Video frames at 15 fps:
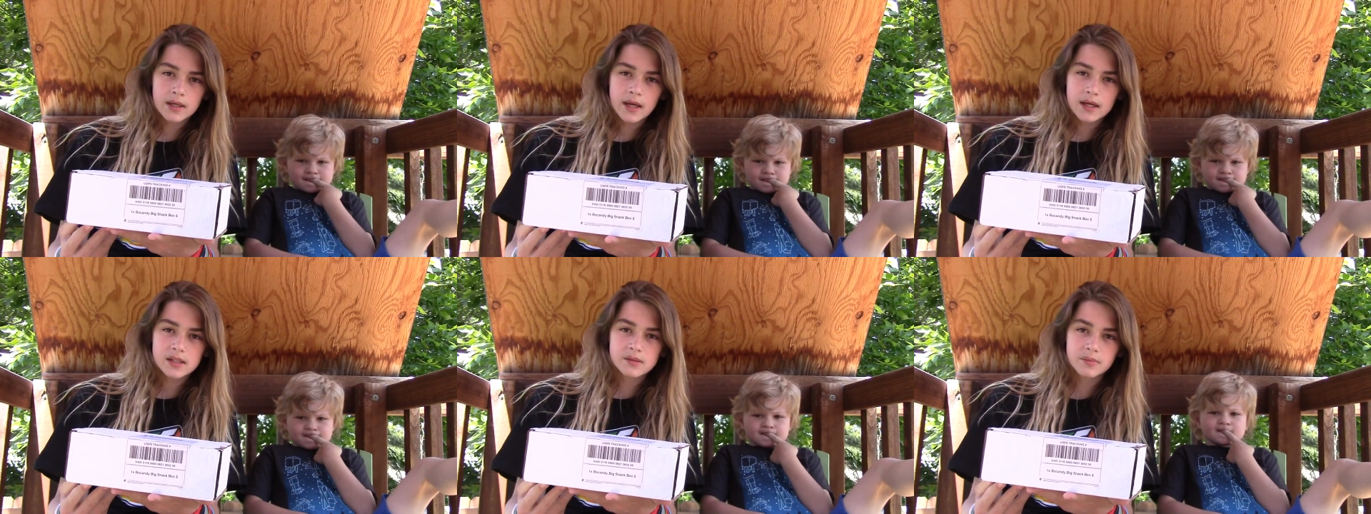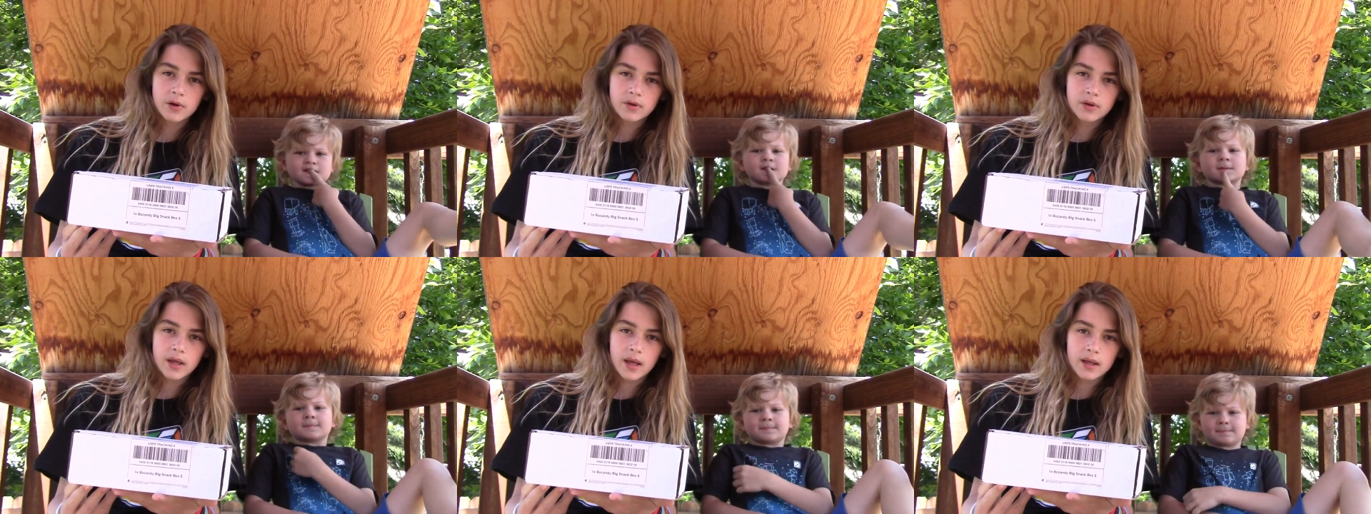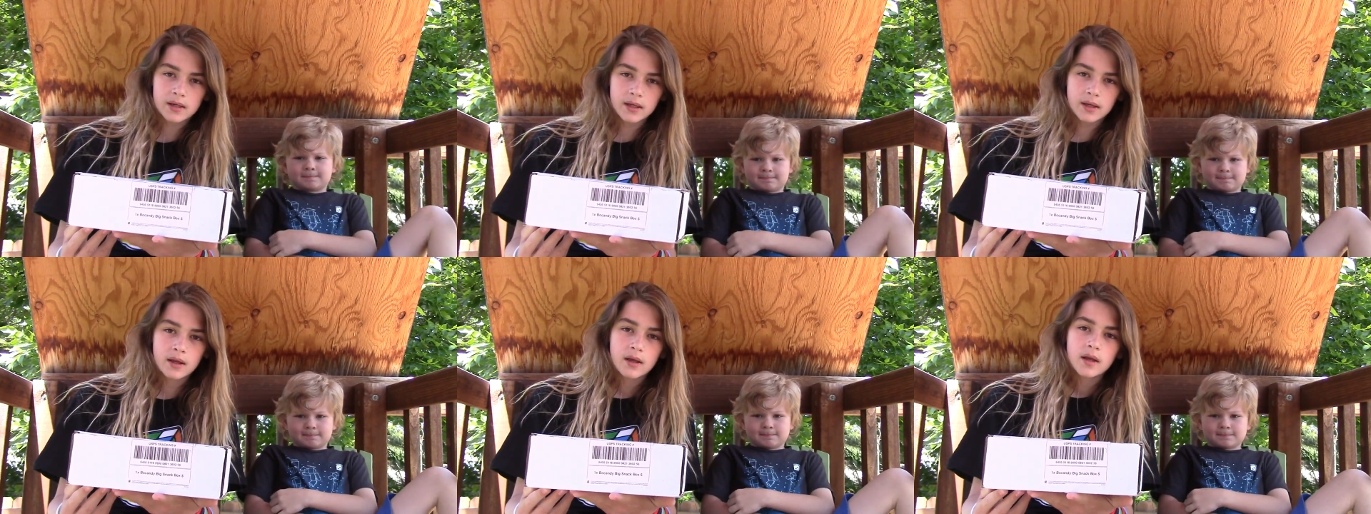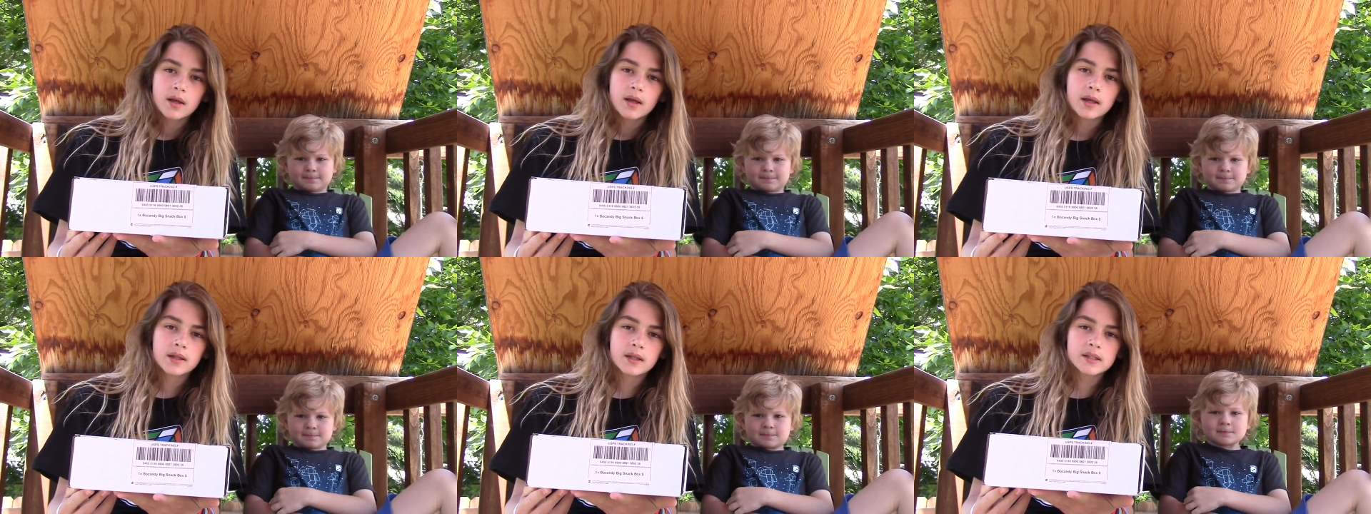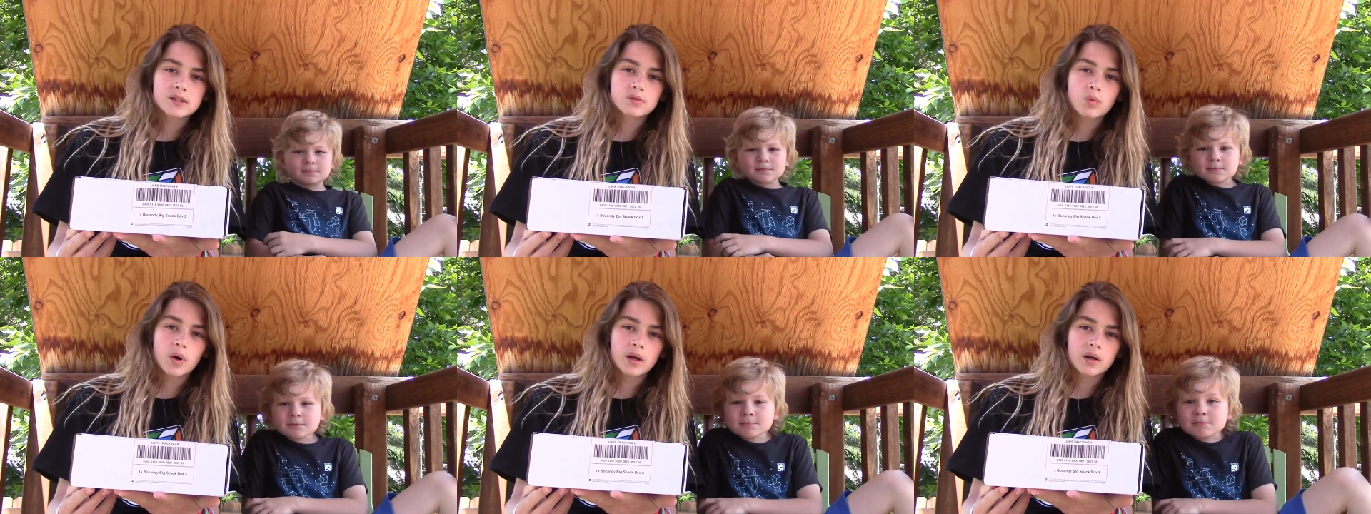Speaker 1: next Bocandy in
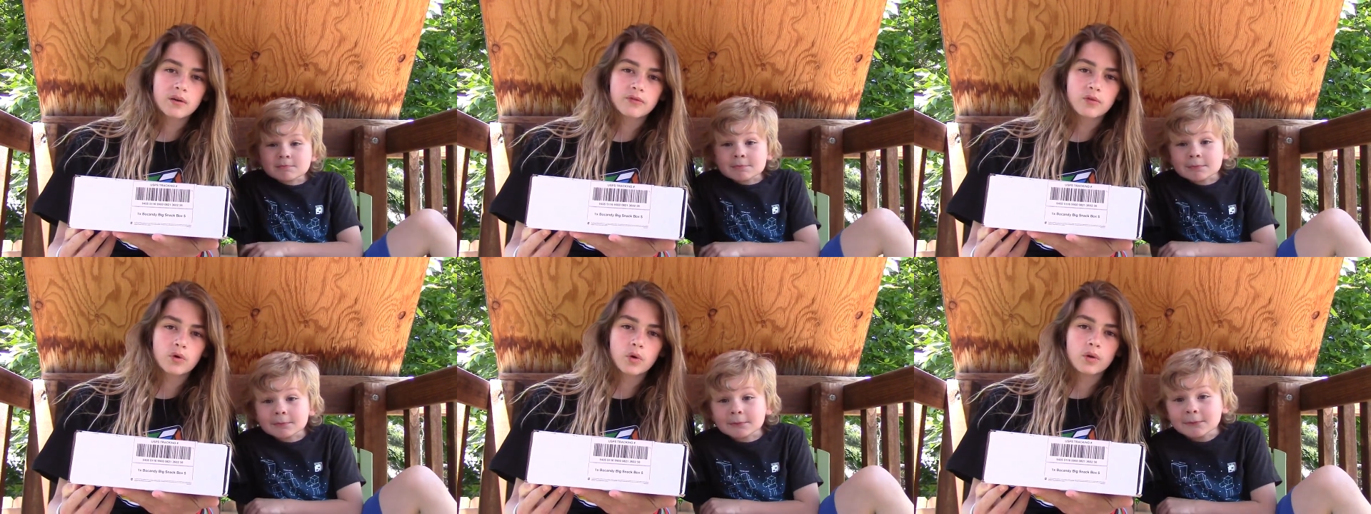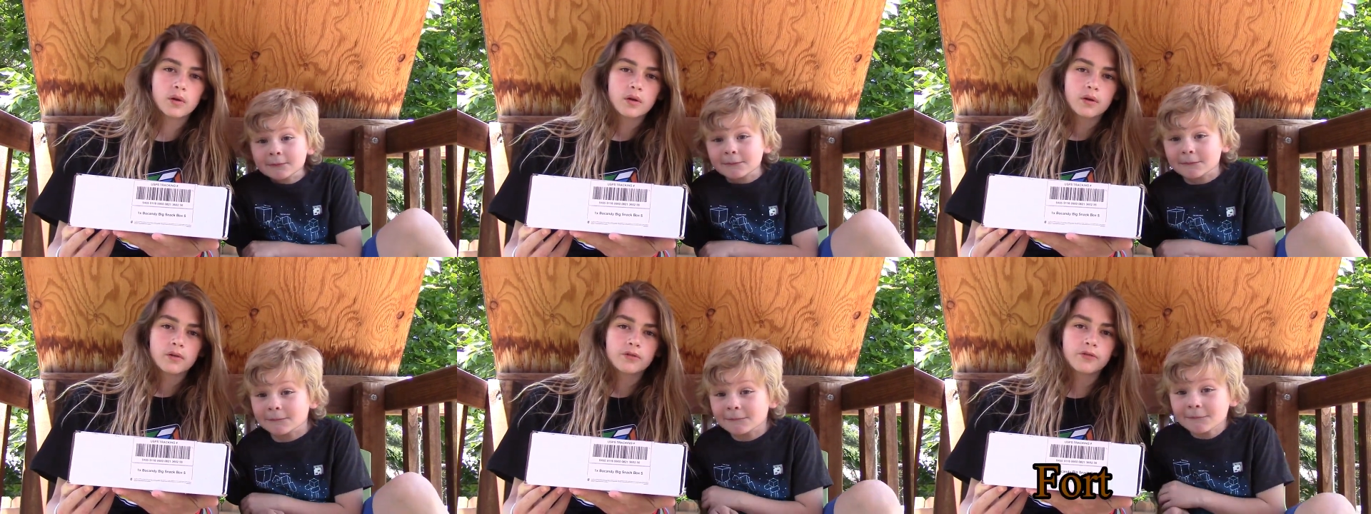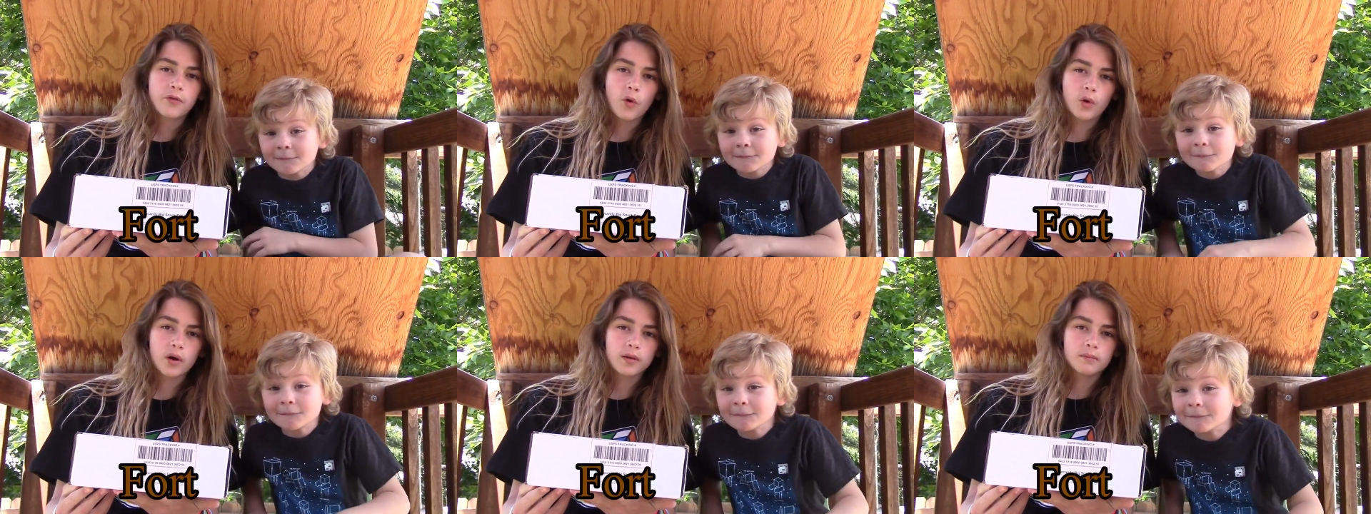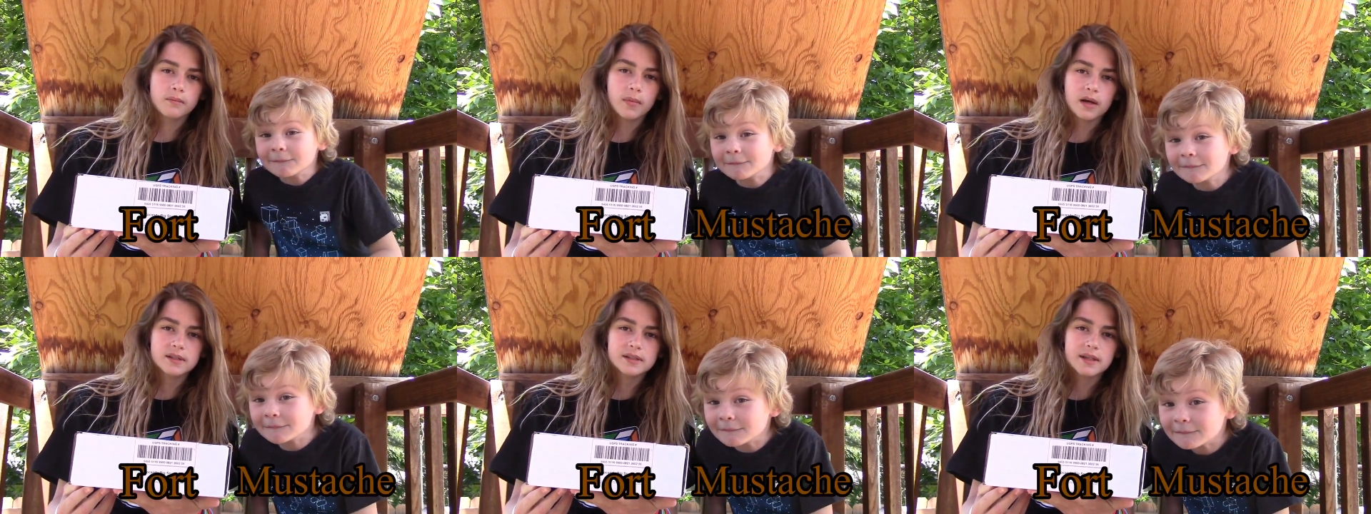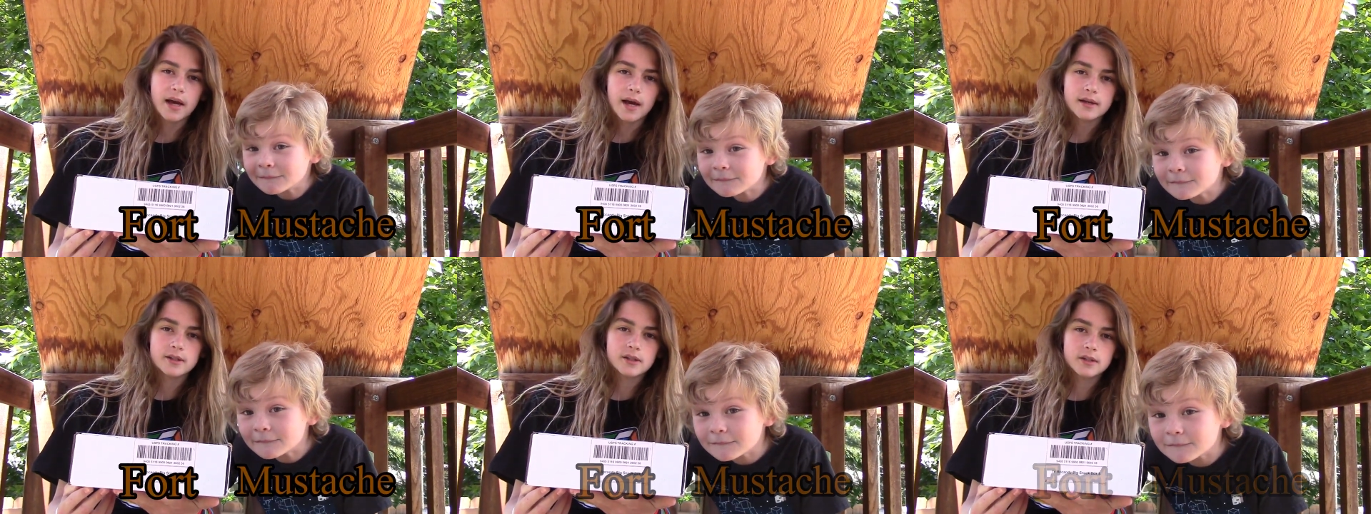this wonderful Fort
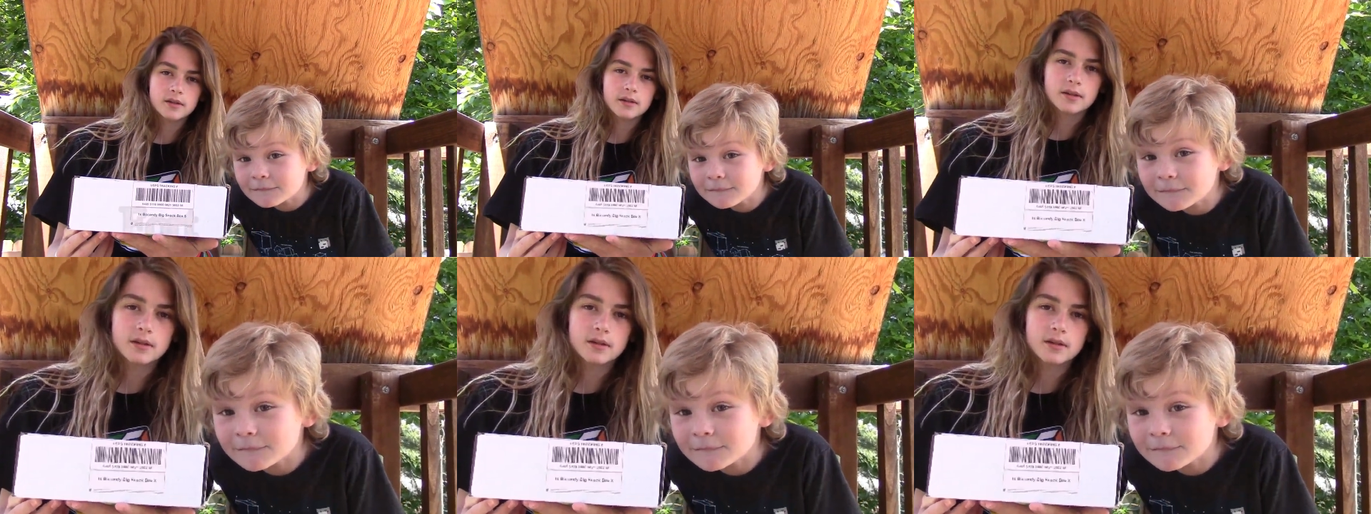Mustache.